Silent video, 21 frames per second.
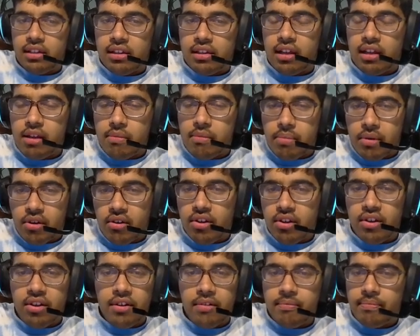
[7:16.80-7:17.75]

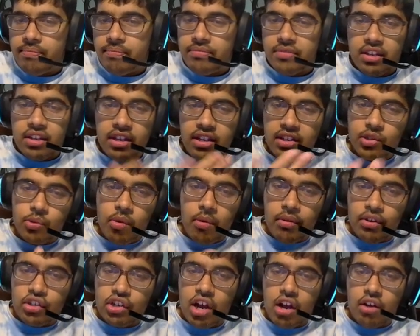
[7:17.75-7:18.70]
Liberia, it's pretty
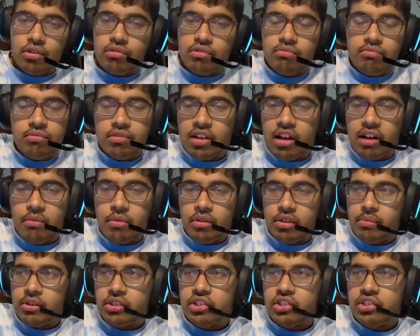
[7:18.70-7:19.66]
much out. Not
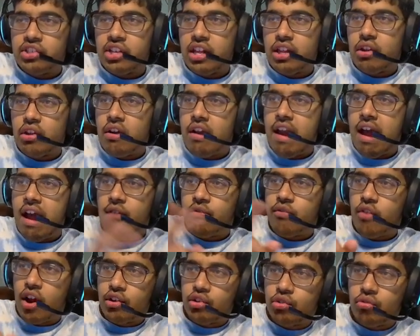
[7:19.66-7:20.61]
really much to say there. Now
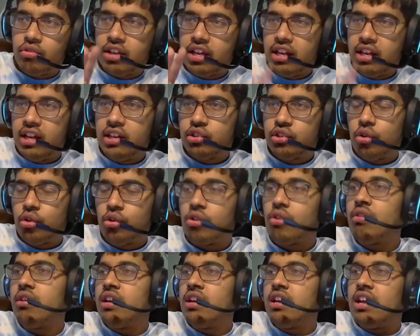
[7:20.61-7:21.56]
for Equatorial Guinea, Togo.